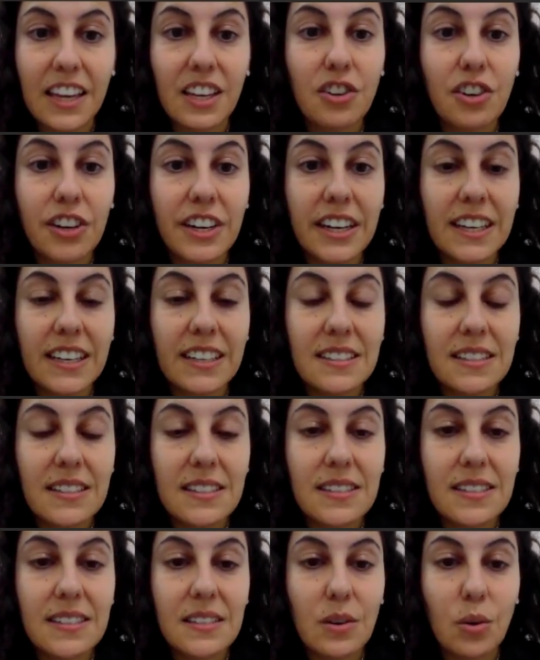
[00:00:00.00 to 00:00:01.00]

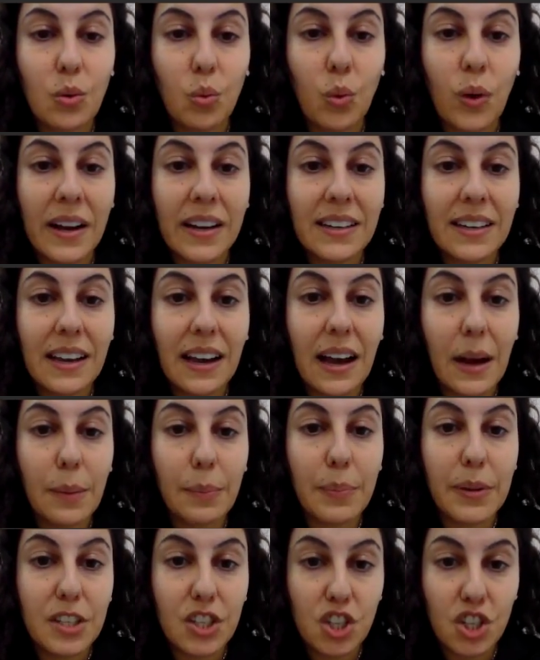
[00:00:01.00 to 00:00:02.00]
Ingredients: 1
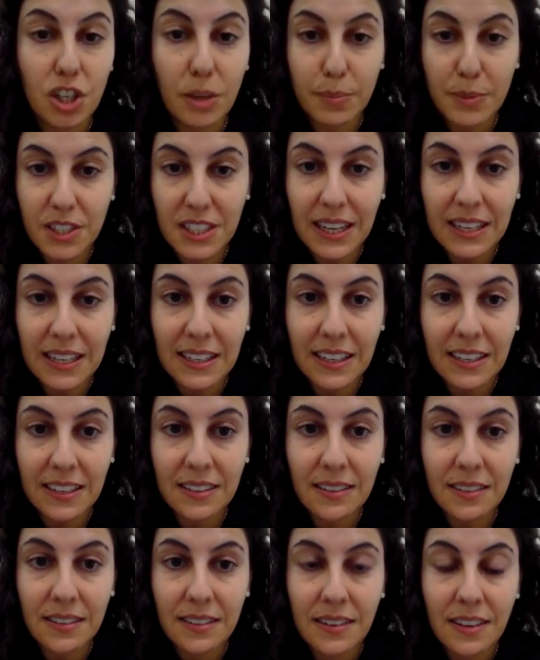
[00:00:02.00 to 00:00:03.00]
cup chopped
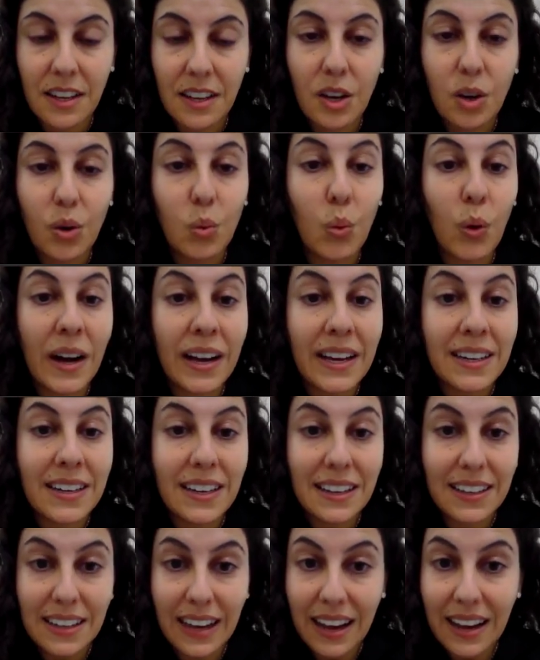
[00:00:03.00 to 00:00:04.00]
onion,
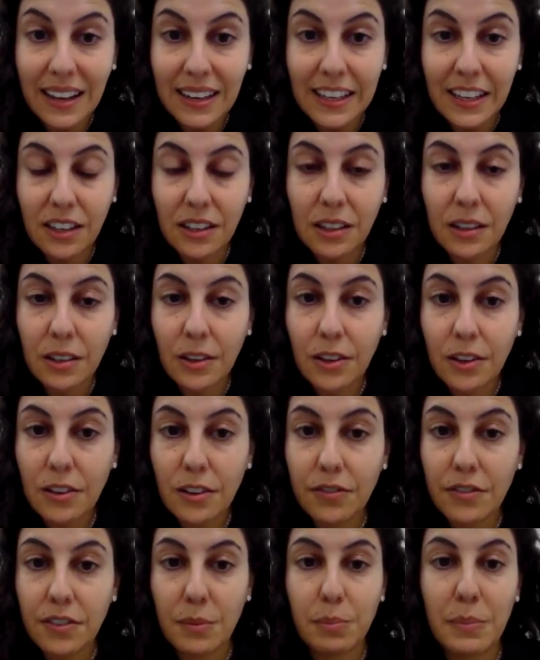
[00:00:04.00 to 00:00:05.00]
1 garlic
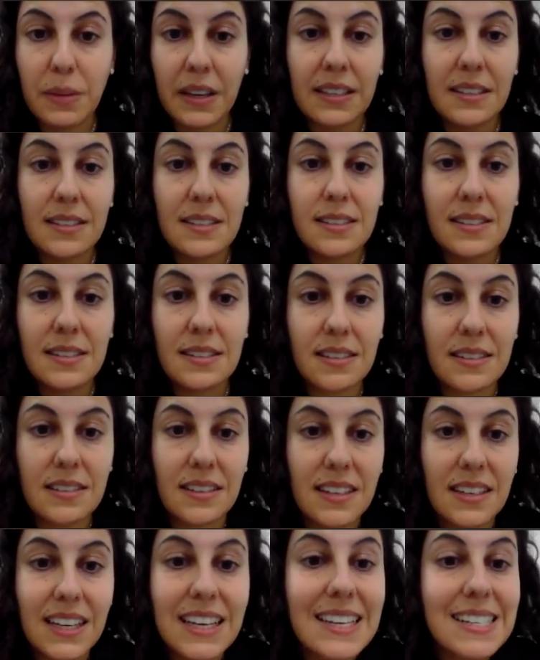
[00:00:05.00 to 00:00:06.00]
clove minced,
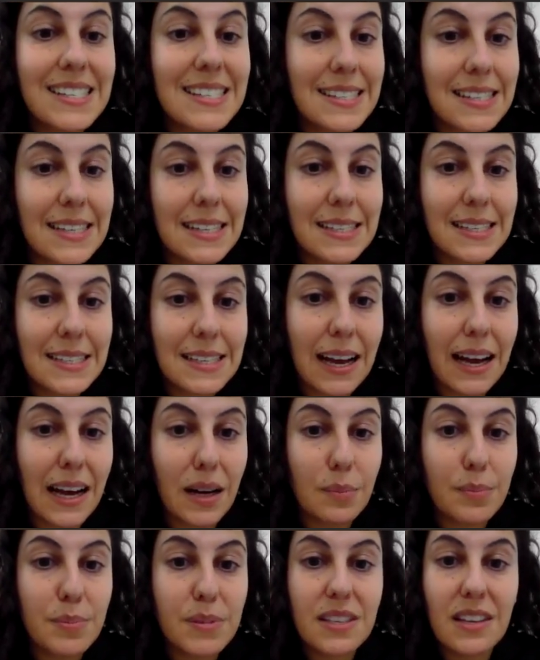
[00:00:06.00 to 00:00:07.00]
6
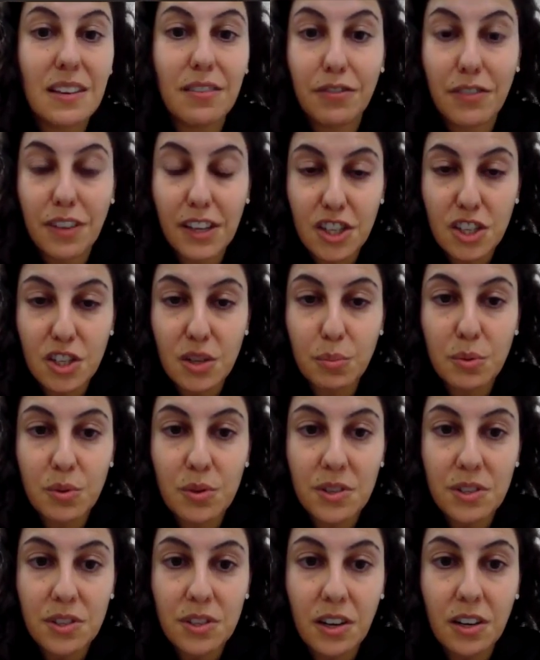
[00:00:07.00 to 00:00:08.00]
cups
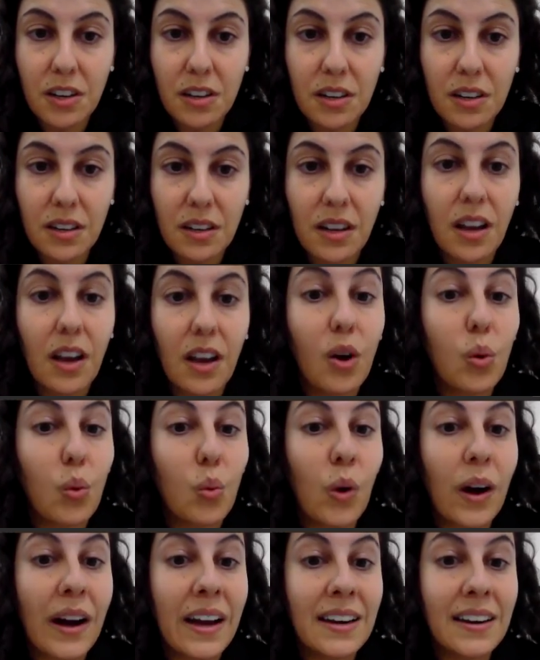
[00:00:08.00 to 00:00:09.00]
vegetable stock,
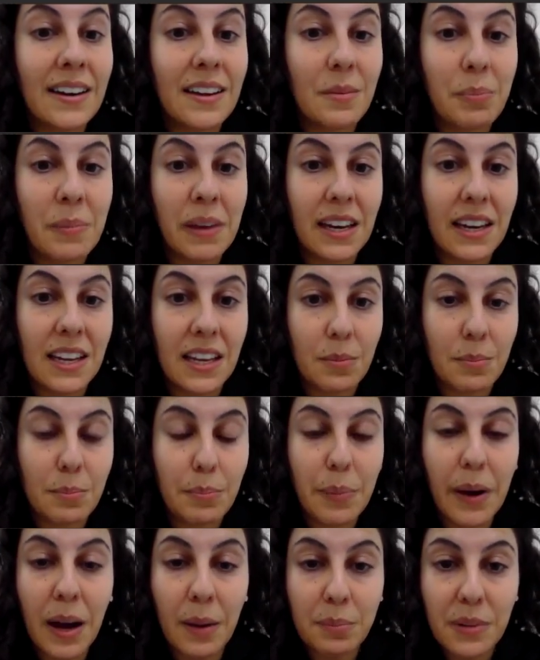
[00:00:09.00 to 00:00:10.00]
1
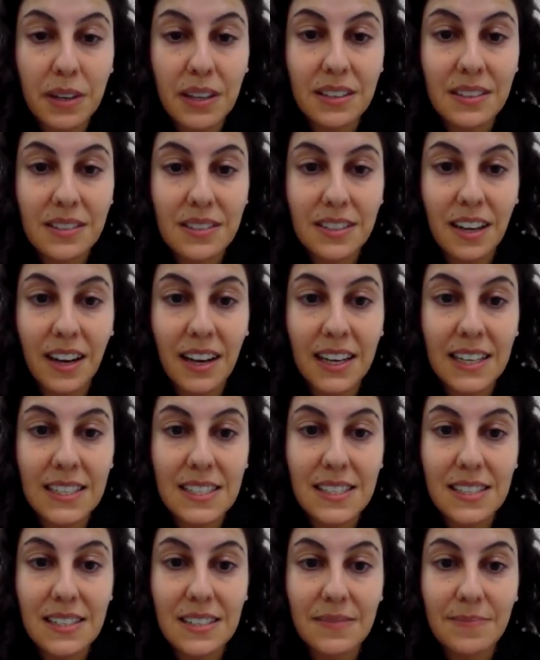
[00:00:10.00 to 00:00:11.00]
medium pumpkin
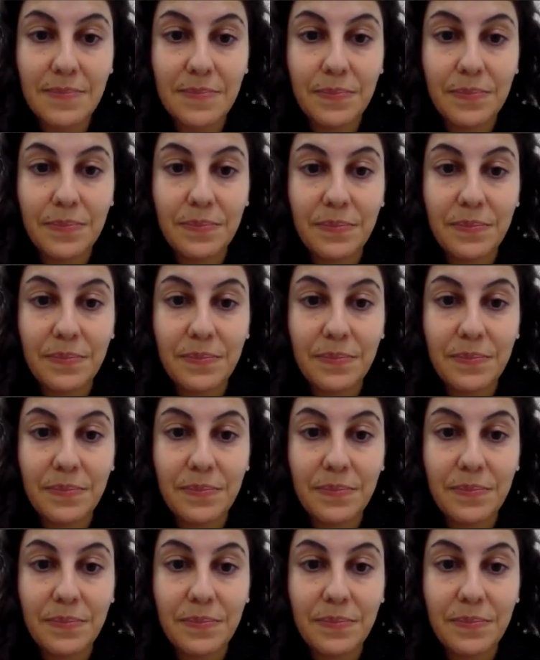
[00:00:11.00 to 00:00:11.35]
diced,